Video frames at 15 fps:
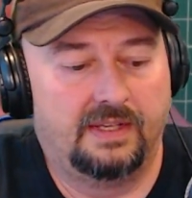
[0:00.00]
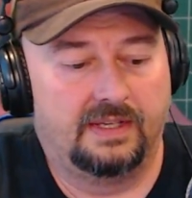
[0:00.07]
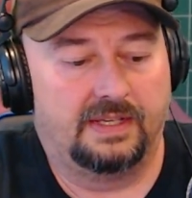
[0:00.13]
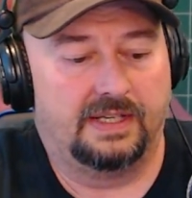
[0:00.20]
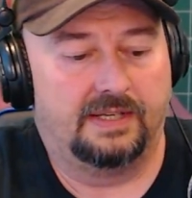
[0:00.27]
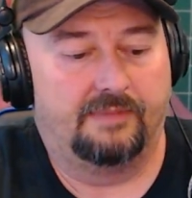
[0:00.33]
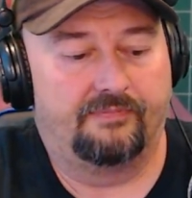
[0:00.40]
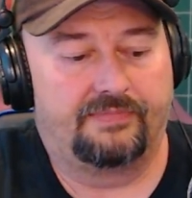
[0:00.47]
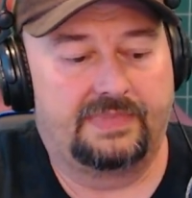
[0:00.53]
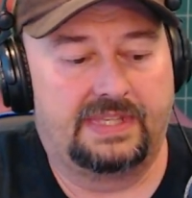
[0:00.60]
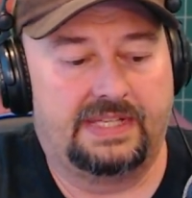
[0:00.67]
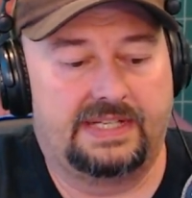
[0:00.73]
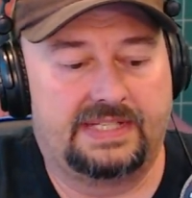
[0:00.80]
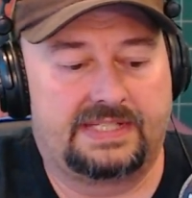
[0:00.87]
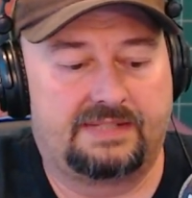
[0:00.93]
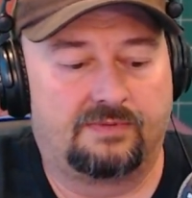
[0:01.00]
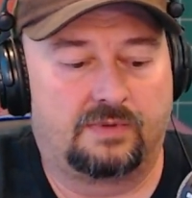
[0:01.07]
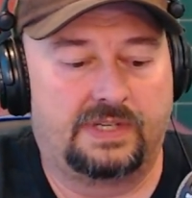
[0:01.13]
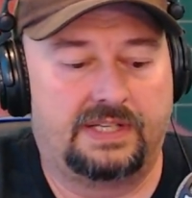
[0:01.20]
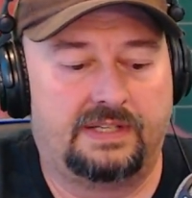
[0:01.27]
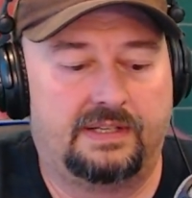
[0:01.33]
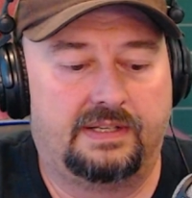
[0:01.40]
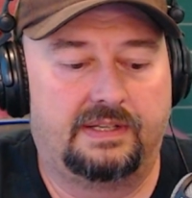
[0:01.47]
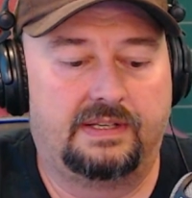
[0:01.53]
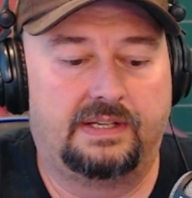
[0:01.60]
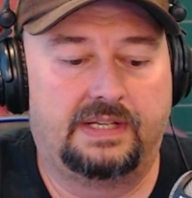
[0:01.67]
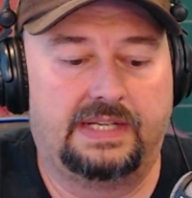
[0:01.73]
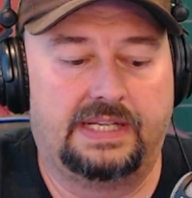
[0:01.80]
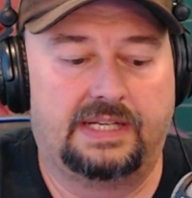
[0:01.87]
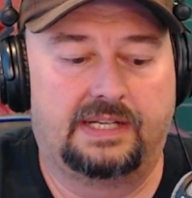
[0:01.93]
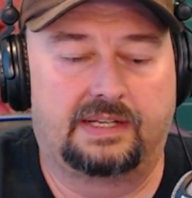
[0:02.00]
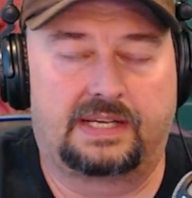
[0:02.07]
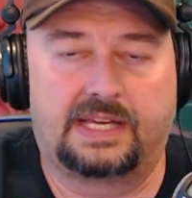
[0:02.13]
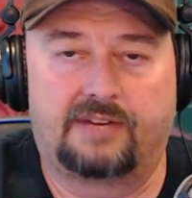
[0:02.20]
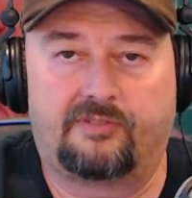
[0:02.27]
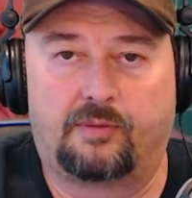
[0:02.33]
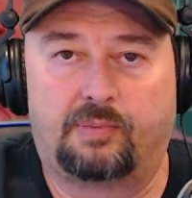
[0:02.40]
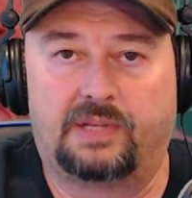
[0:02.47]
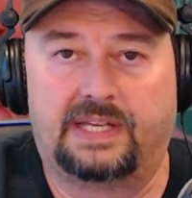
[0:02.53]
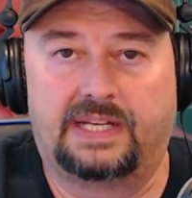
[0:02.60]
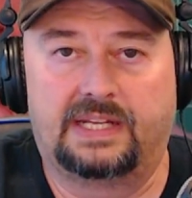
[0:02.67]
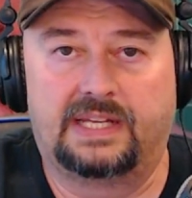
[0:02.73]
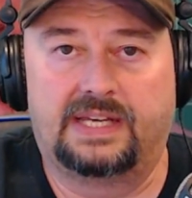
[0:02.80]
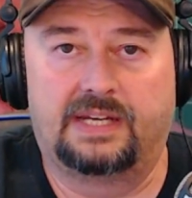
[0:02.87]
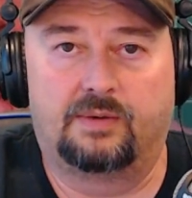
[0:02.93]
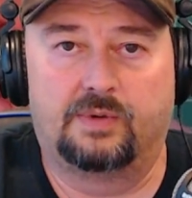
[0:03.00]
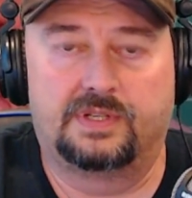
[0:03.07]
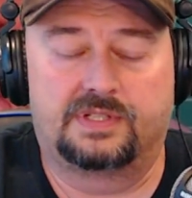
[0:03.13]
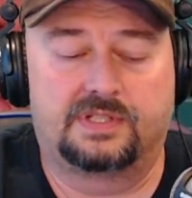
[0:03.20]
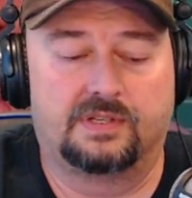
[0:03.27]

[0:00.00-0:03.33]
um, that it's written in a kind of a plain language,